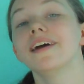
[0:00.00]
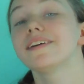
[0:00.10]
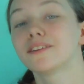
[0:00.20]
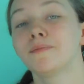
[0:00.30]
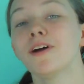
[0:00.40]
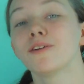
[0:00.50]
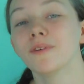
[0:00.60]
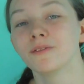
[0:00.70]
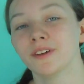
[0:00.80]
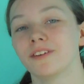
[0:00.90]

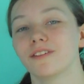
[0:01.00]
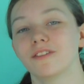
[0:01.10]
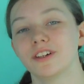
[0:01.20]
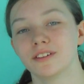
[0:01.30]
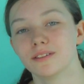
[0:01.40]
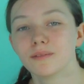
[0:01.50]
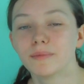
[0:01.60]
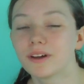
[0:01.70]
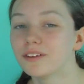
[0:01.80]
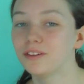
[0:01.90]
experiment with the revision,
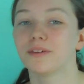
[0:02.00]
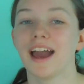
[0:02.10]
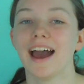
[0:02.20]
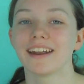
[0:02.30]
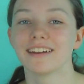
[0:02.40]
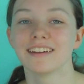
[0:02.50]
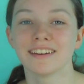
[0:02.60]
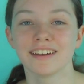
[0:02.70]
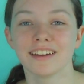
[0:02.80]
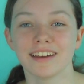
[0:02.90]
because you can.
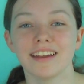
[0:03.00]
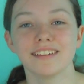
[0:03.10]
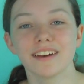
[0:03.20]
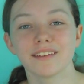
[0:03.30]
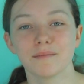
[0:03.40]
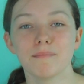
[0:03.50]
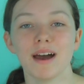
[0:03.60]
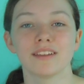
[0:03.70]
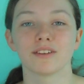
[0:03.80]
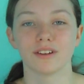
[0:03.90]
It doesn't
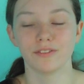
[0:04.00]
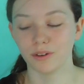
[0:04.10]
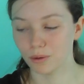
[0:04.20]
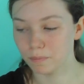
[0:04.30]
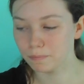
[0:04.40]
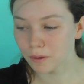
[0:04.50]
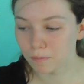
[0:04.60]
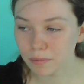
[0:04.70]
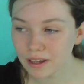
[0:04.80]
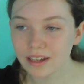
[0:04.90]
matter if you
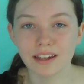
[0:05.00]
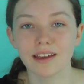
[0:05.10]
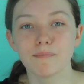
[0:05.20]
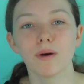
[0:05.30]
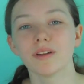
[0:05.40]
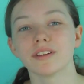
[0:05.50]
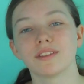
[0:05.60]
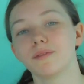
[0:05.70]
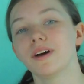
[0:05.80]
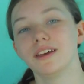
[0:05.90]
completely
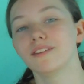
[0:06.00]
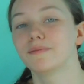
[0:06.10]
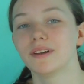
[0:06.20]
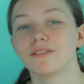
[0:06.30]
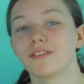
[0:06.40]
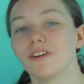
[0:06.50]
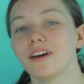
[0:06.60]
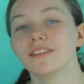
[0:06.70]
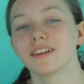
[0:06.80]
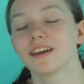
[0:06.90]
abolish the way you've been
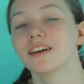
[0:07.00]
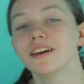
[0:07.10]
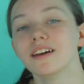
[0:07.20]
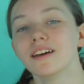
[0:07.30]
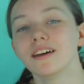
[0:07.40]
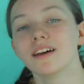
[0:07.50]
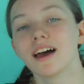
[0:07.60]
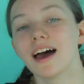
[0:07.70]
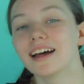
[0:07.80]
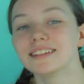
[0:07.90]
revising,
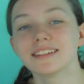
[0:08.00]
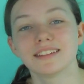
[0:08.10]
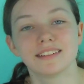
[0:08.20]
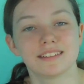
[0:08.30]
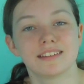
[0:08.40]
and just